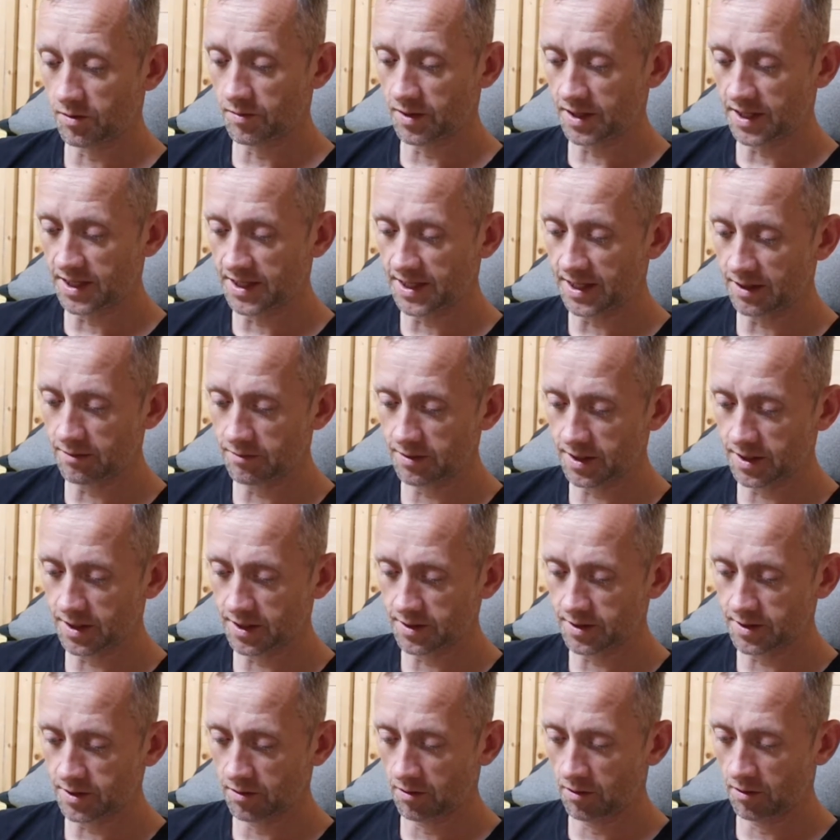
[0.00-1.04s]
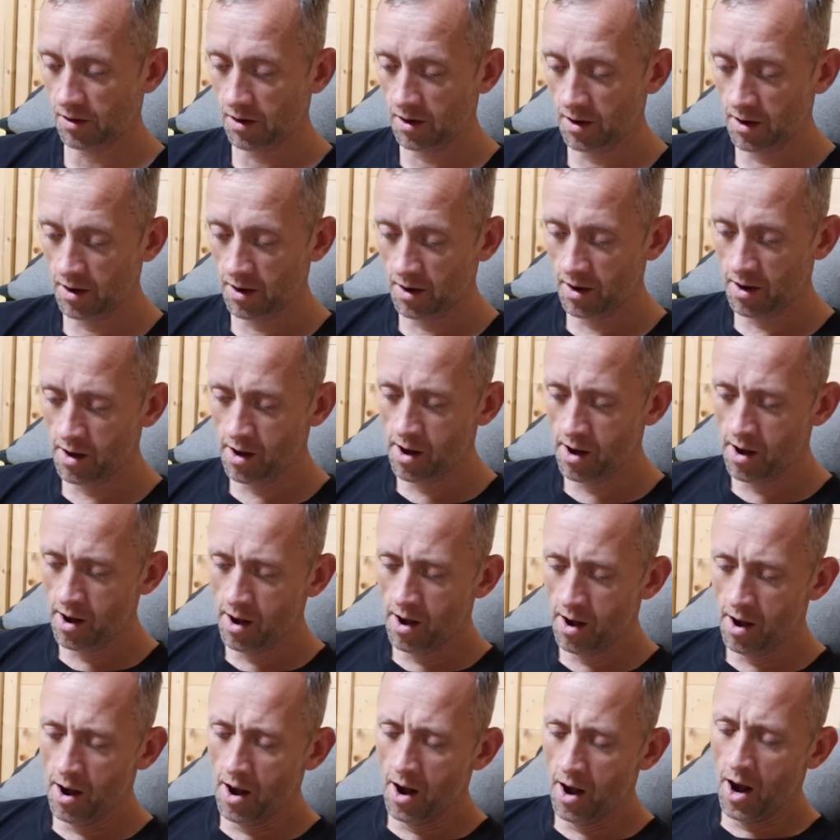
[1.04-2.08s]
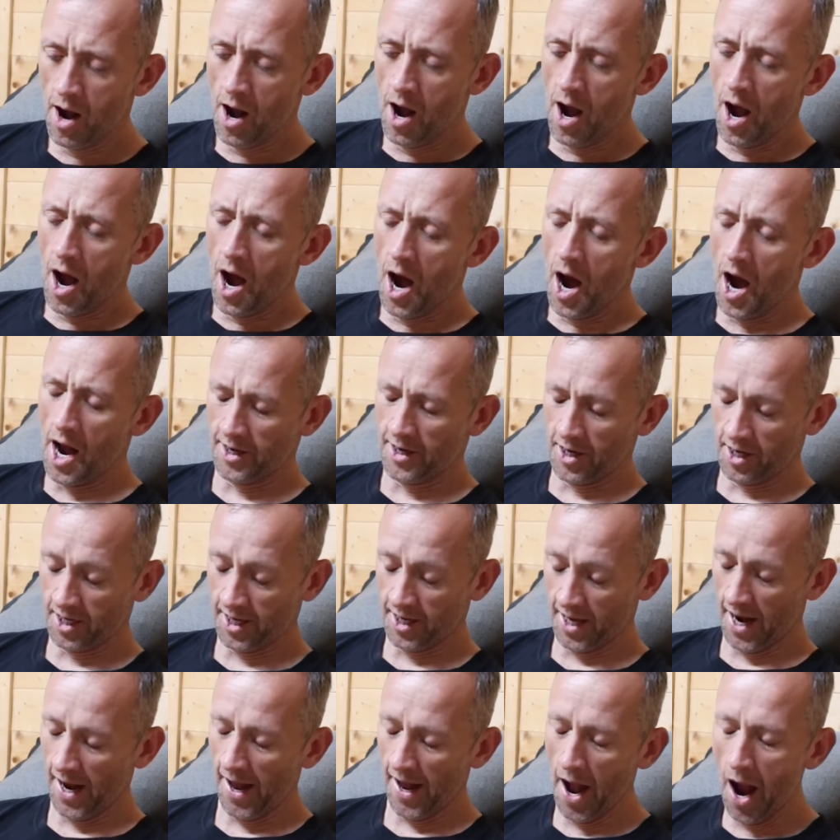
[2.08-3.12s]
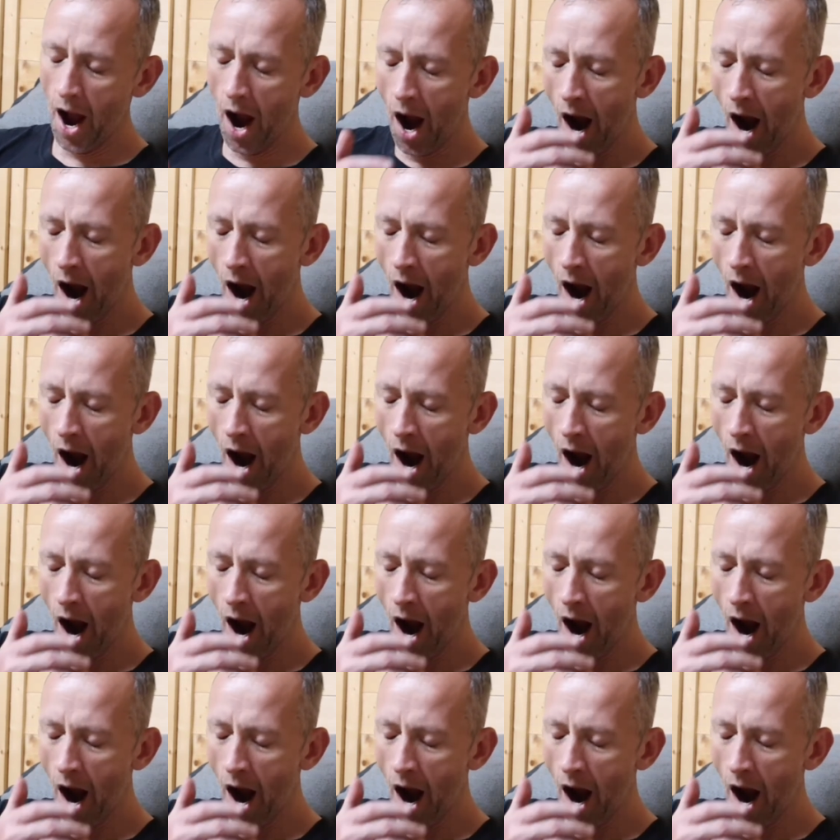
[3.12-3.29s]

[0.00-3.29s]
we can deal with it. So I just need.